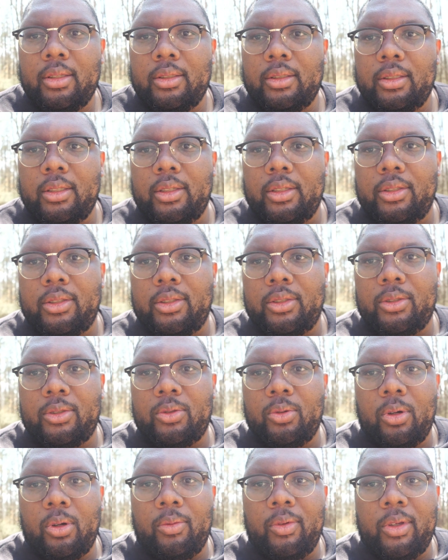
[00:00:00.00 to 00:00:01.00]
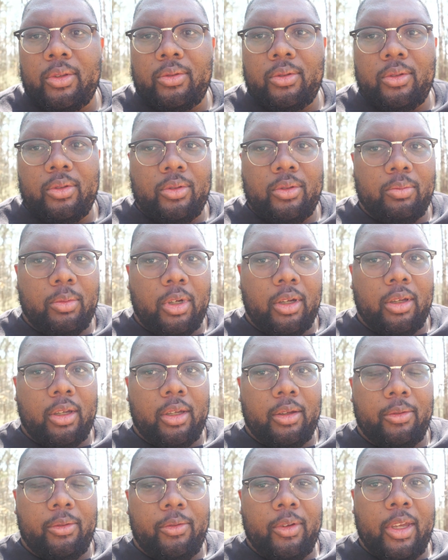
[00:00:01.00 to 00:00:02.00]
just sort of introduce
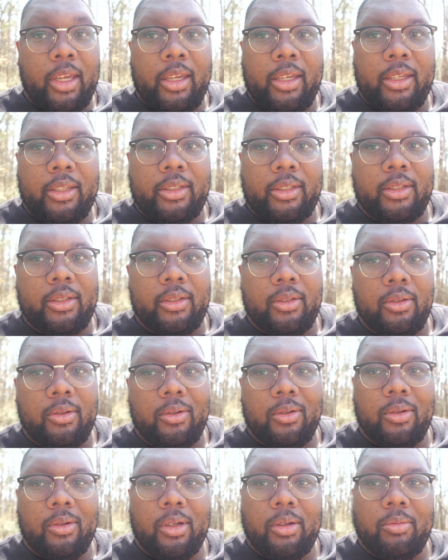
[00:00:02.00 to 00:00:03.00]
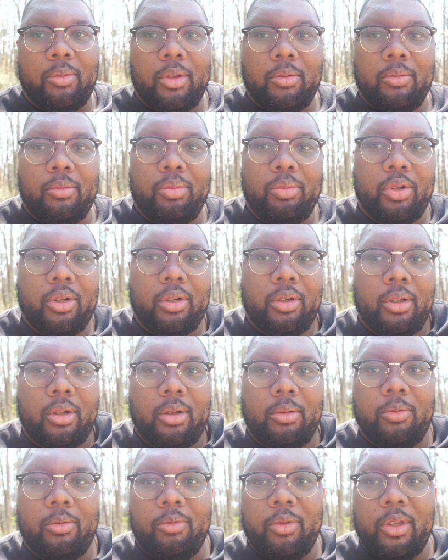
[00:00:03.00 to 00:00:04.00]
my face. I've been putting
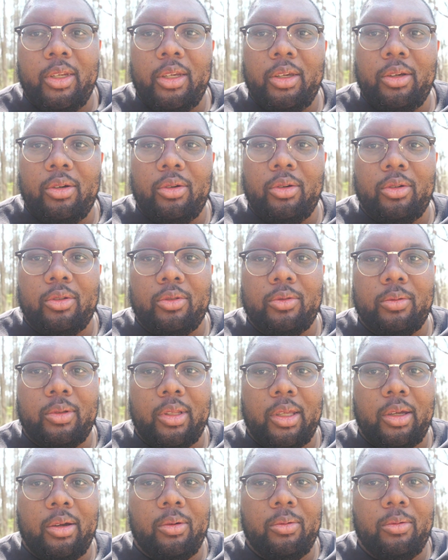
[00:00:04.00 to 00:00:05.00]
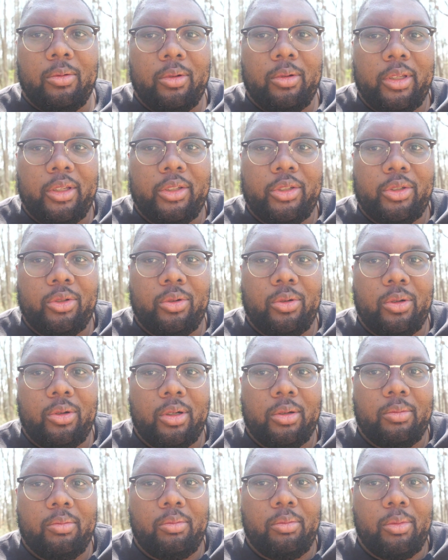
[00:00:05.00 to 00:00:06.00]
up videos without really
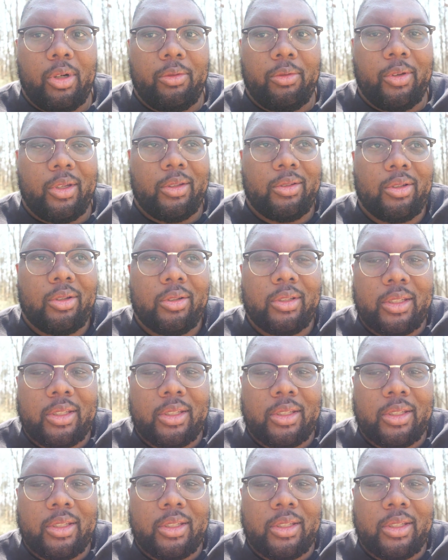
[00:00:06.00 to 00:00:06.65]
showing my face because